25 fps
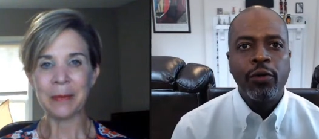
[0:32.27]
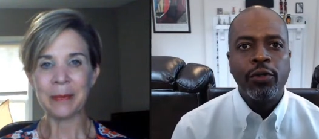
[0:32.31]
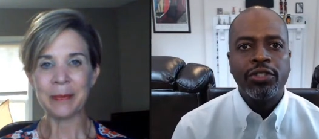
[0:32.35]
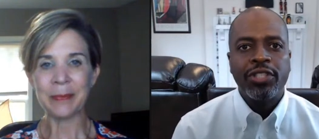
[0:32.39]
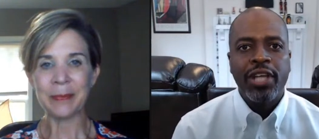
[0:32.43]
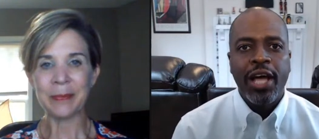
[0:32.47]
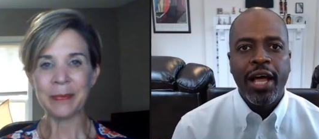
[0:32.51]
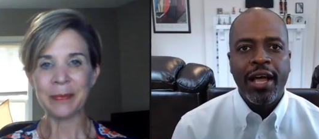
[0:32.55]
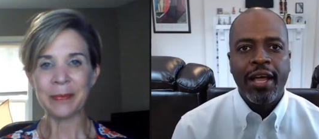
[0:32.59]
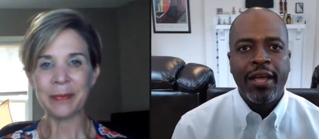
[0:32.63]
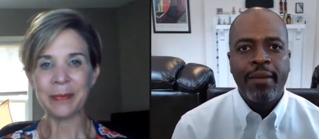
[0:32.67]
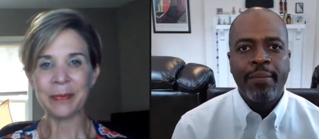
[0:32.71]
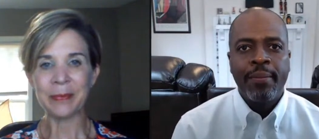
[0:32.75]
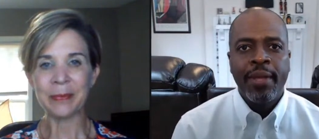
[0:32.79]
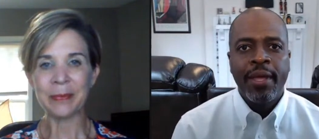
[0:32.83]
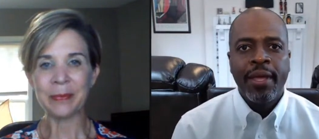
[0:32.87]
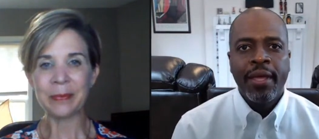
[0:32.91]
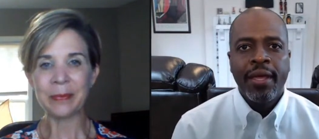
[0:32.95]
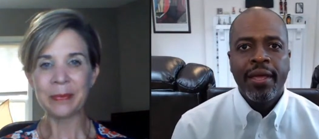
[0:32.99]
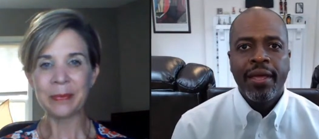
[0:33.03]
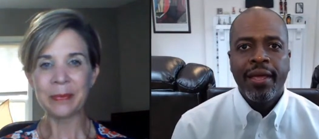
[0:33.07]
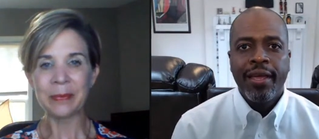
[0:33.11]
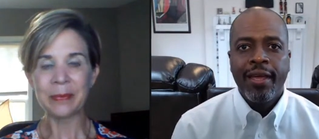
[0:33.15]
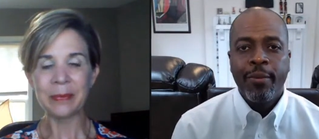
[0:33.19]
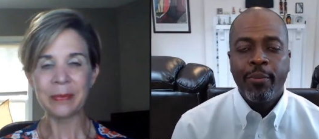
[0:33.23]
Speaker 1: full-time
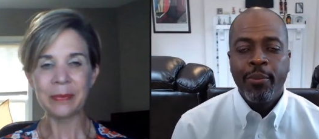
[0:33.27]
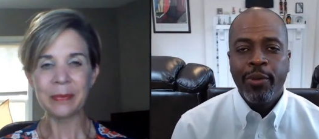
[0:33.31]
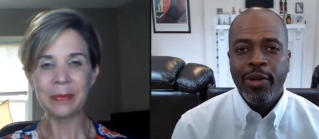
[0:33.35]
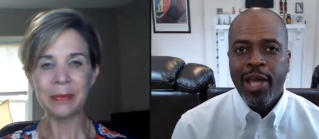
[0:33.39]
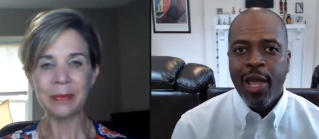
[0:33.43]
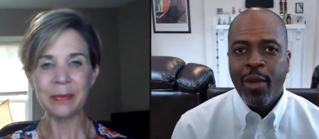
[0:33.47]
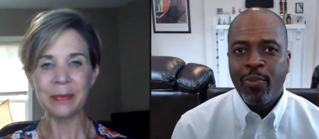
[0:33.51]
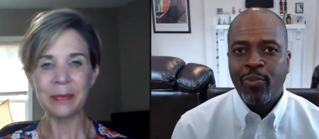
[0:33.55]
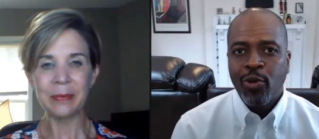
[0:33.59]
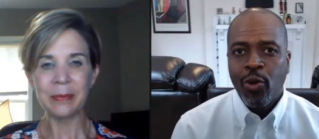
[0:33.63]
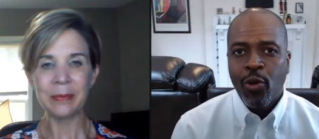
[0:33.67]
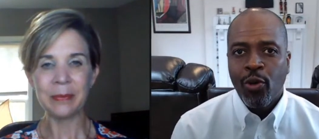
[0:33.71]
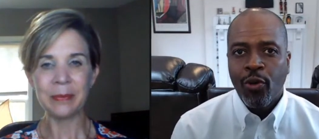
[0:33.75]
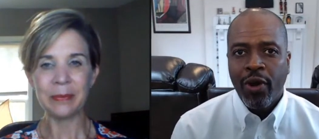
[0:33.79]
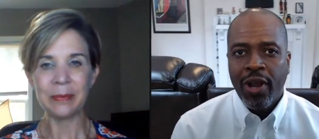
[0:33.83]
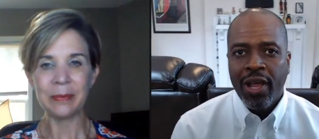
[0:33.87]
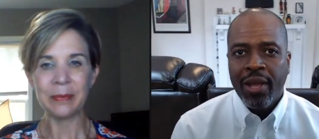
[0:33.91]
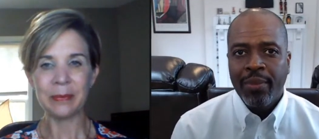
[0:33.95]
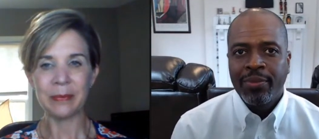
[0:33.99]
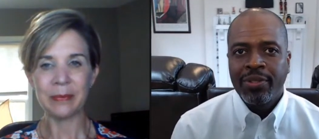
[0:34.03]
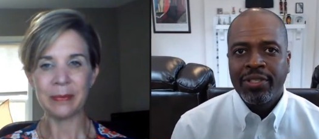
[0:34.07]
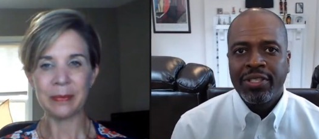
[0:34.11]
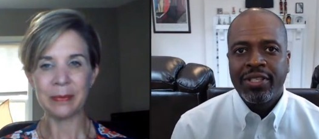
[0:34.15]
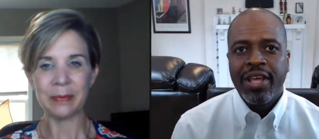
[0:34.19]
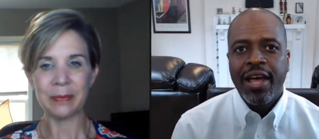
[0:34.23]
MBA
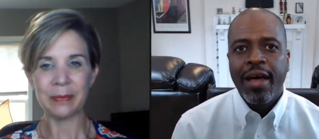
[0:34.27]
program.